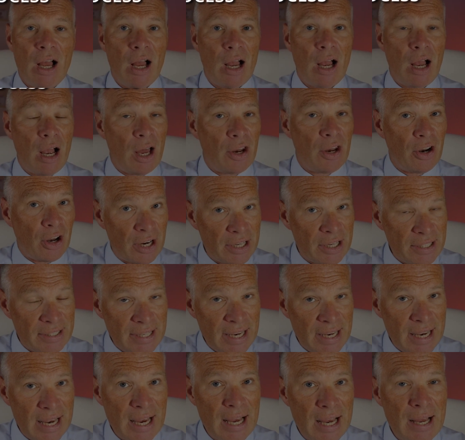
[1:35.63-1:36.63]
an
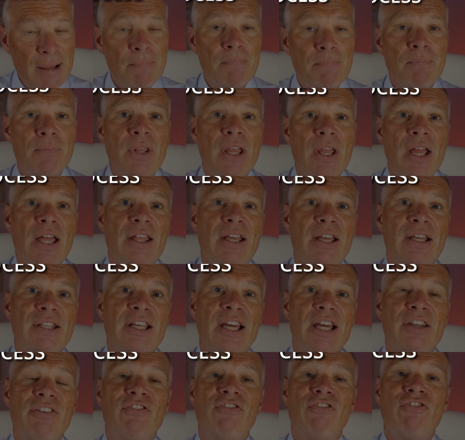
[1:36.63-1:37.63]
idea, they
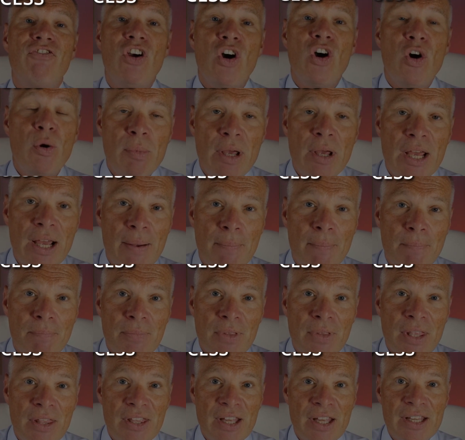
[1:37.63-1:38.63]
then film it,
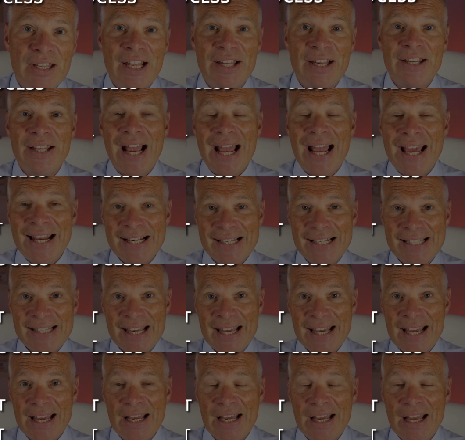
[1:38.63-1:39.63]
they then edit
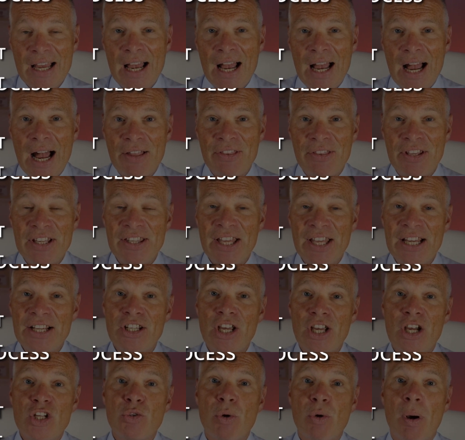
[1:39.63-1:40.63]
it, and they then
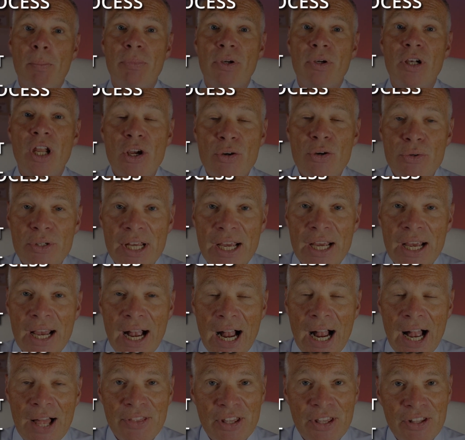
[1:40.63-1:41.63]
go to upload
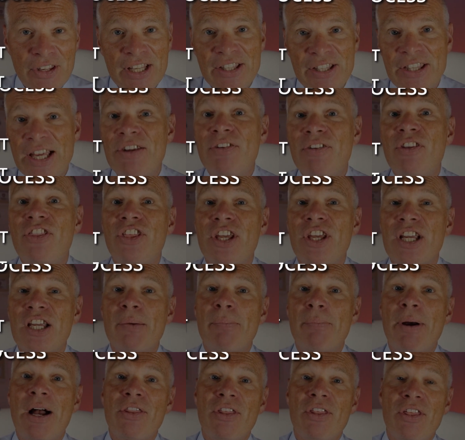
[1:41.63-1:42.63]
it, and then they then think
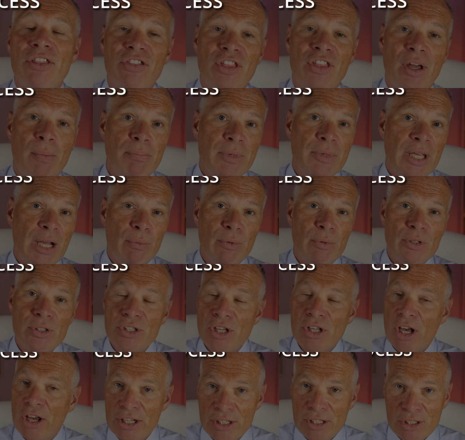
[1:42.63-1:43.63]
about the thumbnail and
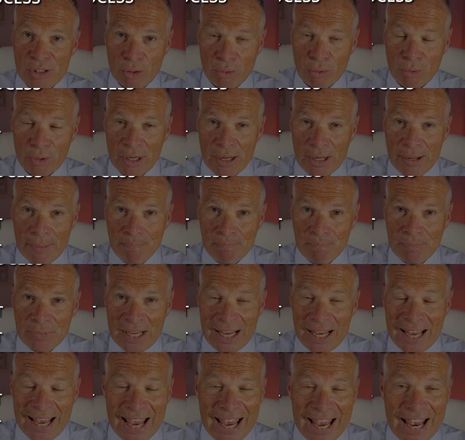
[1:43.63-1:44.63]
title.
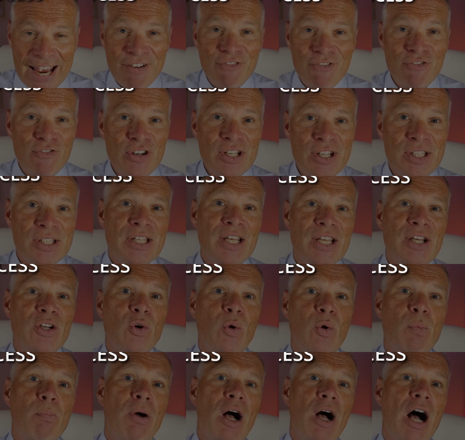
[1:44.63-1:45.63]
Every
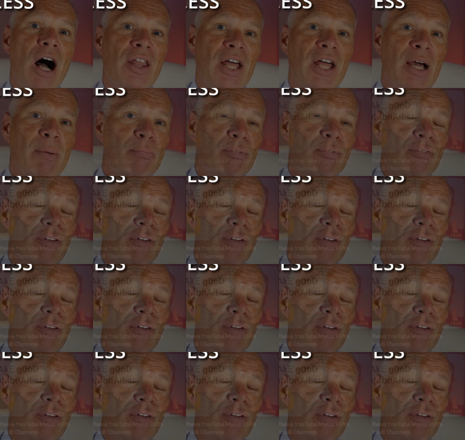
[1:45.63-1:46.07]
single part of that